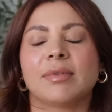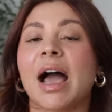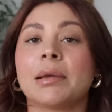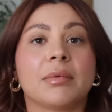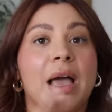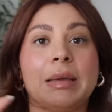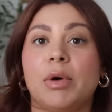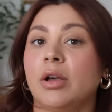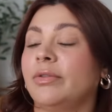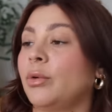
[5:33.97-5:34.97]
I, I'm
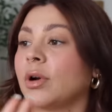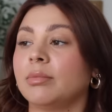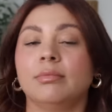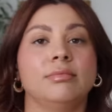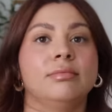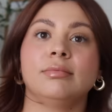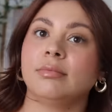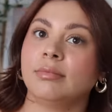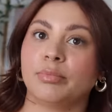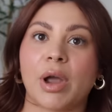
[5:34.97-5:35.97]
all for
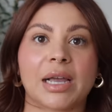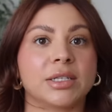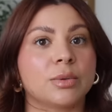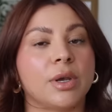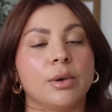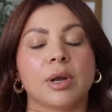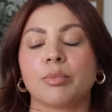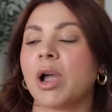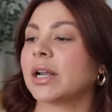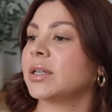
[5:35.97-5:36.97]
practice what you want to
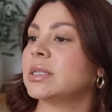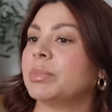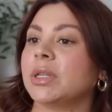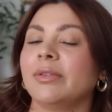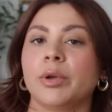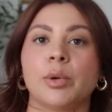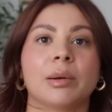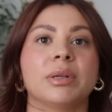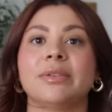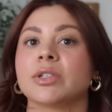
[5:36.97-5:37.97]
practice, believe what you want
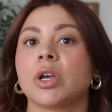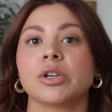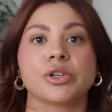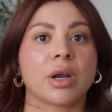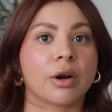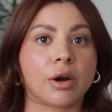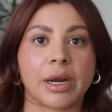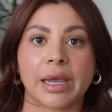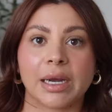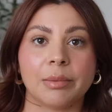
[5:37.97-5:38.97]
to believe, as long as you're not
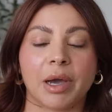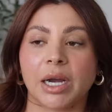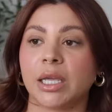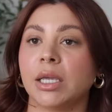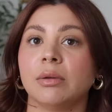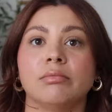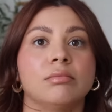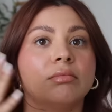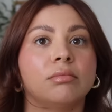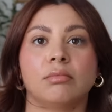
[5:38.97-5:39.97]
hurting anybody,
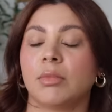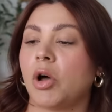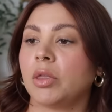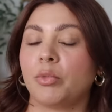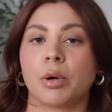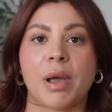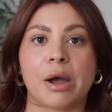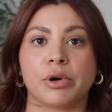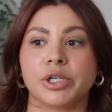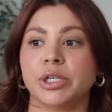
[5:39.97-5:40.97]
all the more
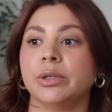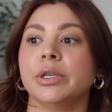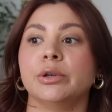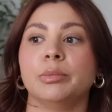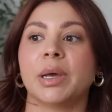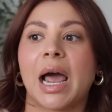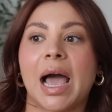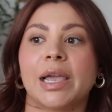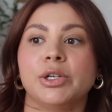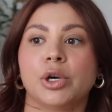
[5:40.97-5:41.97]
power to you. But
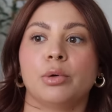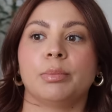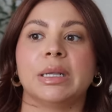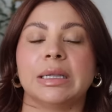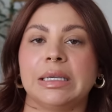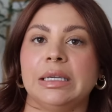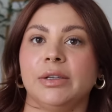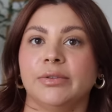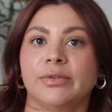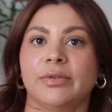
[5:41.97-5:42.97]
I don't
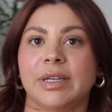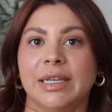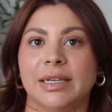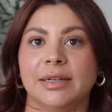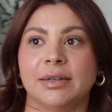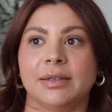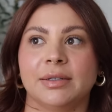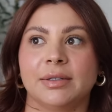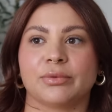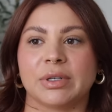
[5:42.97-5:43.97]
believe in
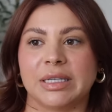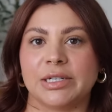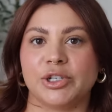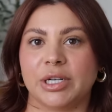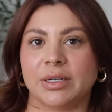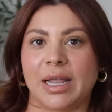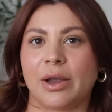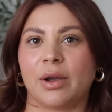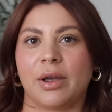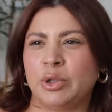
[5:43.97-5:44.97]
religion.
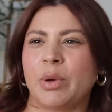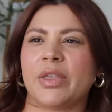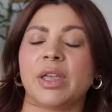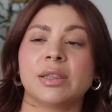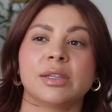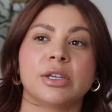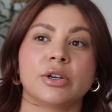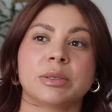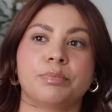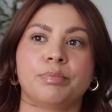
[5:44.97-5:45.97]
Like, do I think that
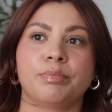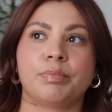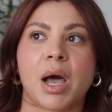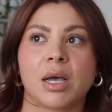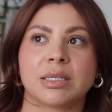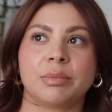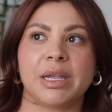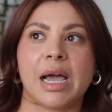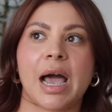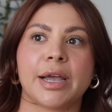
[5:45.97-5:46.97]
there's
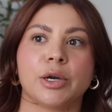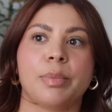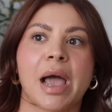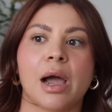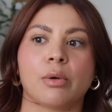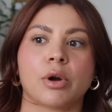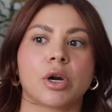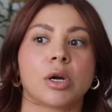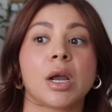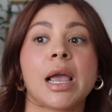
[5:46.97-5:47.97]
possibly a higher
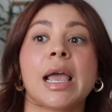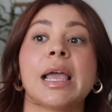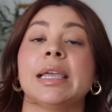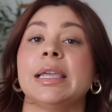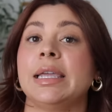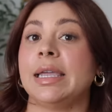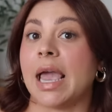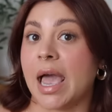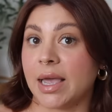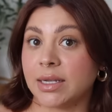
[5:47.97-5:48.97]
power?
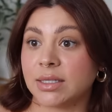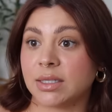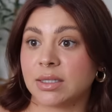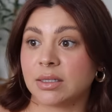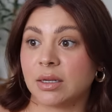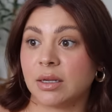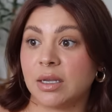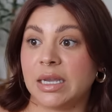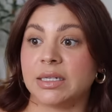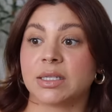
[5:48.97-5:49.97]
Yes,
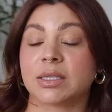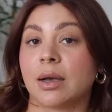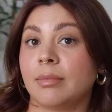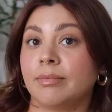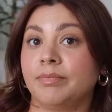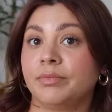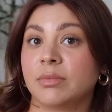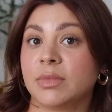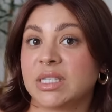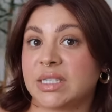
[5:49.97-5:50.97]
in some
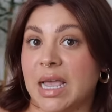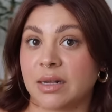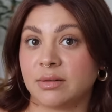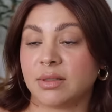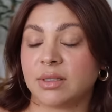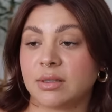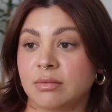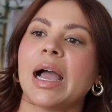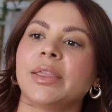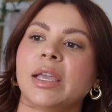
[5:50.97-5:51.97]
sense.
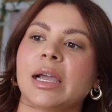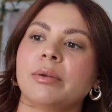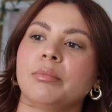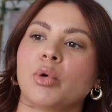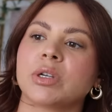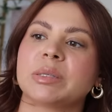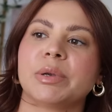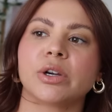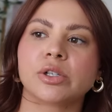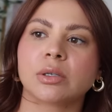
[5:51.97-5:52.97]
I think I'm more
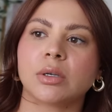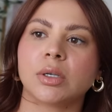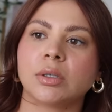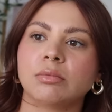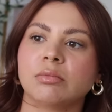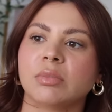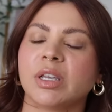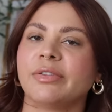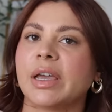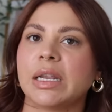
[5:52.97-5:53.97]
spiritual
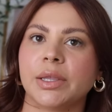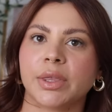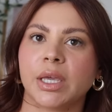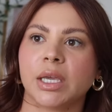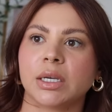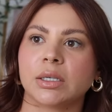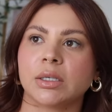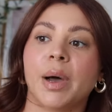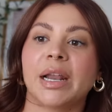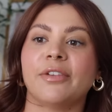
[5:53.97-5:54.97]
if anything.
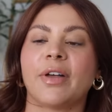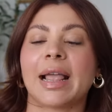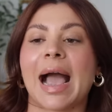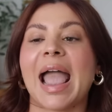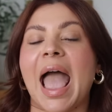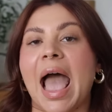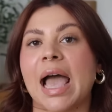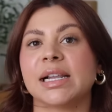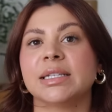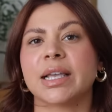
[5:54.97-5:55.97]
But if like I
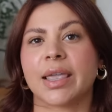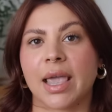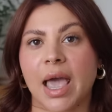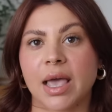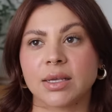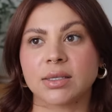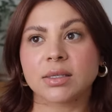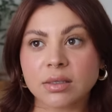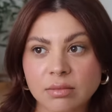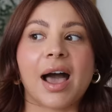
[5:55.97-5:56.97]
had to
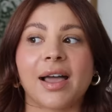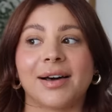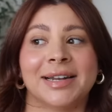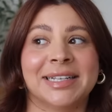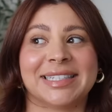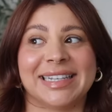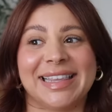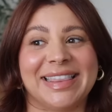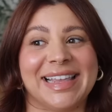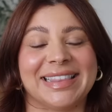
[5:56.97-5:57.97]
guess, I honestly
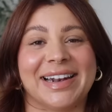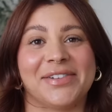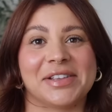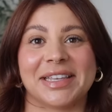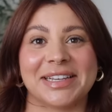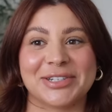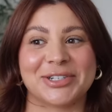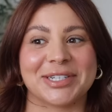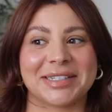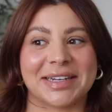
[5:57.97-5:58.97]
think that everything is
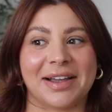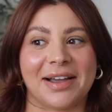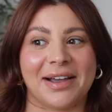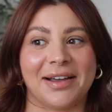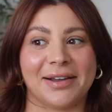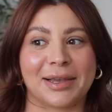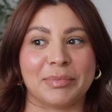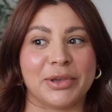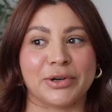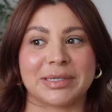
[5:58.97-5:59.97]
just a
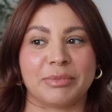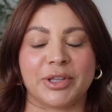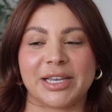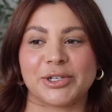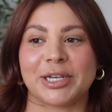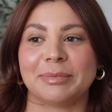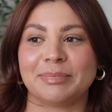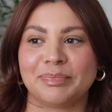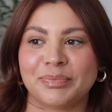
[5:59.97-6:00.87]
computer simulation.